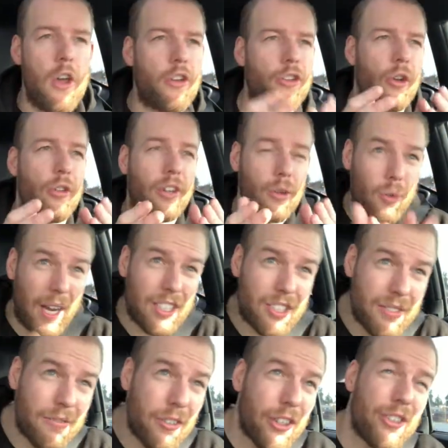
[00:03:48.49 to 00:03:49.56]
So the
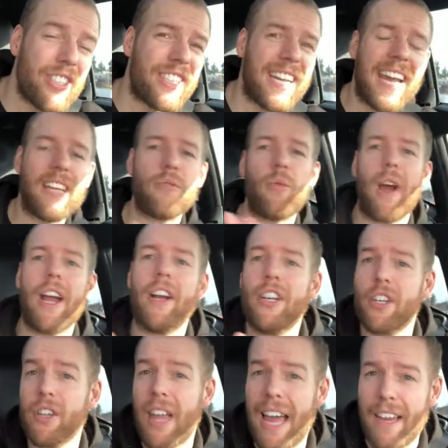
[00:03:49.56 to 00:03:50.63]
question for you today is, where
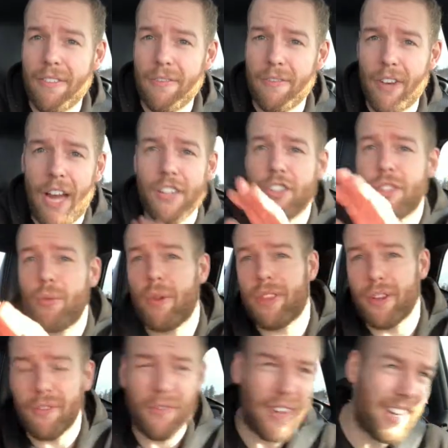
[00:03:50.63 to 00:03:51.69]
in your life, not just with
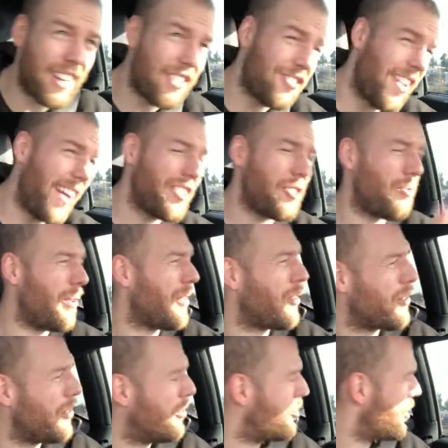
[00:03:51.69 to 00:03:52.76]
your fitness, not just with
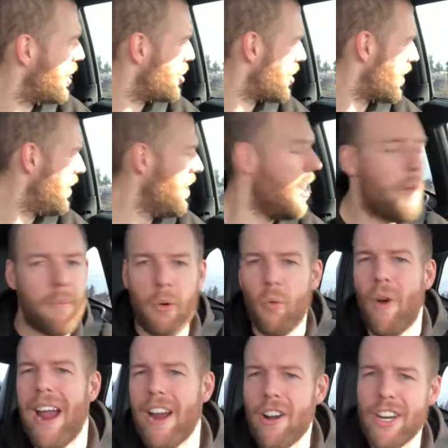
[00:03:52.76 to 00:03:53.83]
your nutrition, but
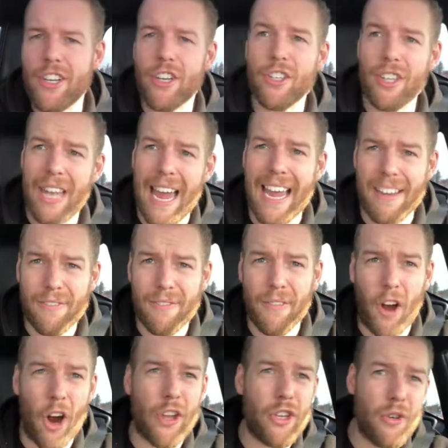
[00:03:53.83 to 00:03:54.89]
where in your life
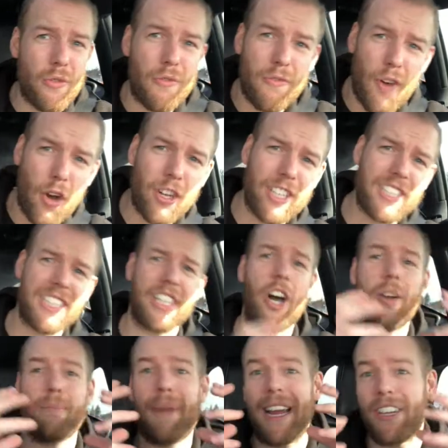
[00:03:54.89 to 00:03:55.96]
are you focusing
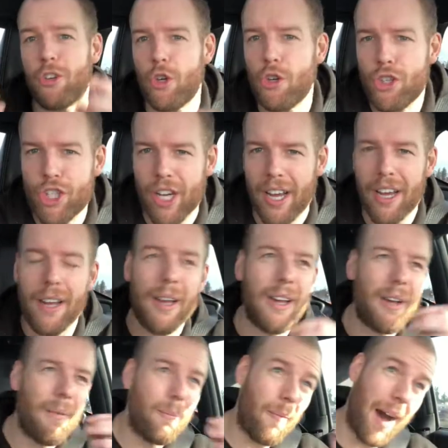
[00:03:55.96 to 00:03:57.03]
on minutia,
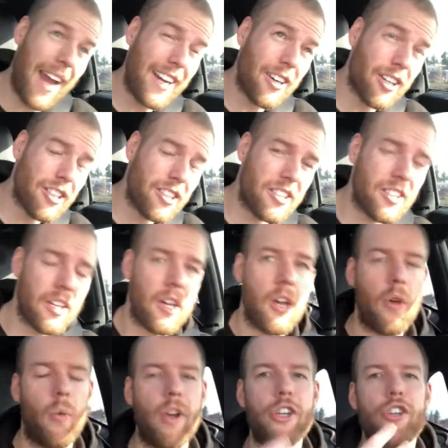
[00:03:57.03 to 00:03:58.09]
minors,
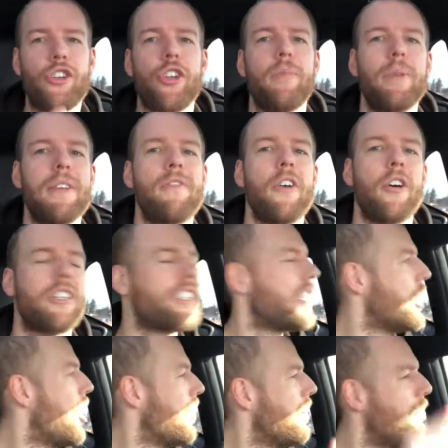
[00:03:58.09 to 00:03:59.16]
when you should be
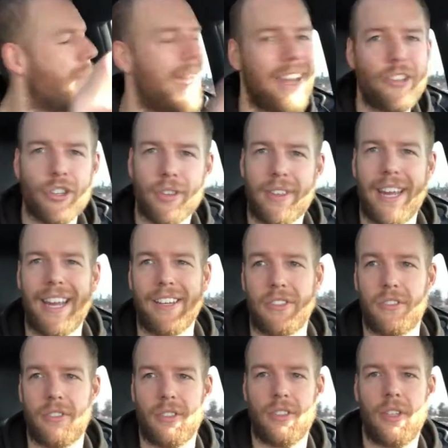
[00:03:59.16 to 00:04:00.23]
focusing on the major
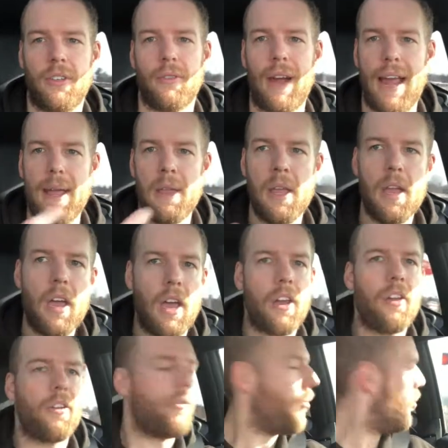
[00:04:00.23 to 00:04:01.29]
things, right?
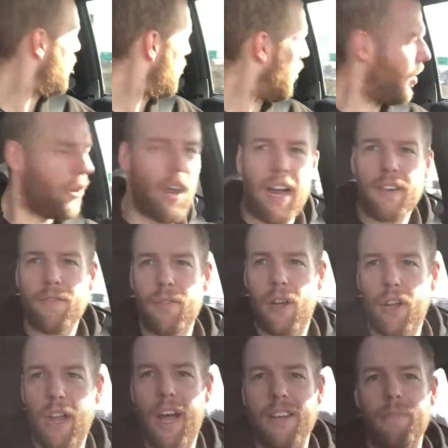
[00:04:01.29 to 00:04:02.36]
A lot of, a
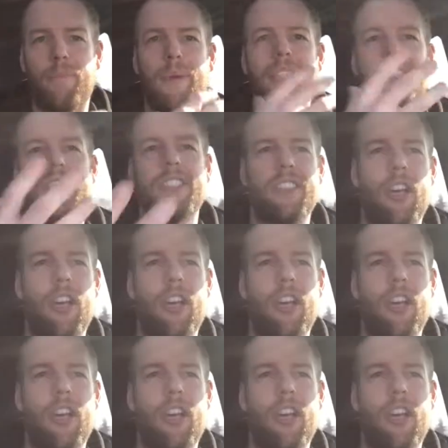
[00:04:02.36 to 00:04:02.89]
lot of business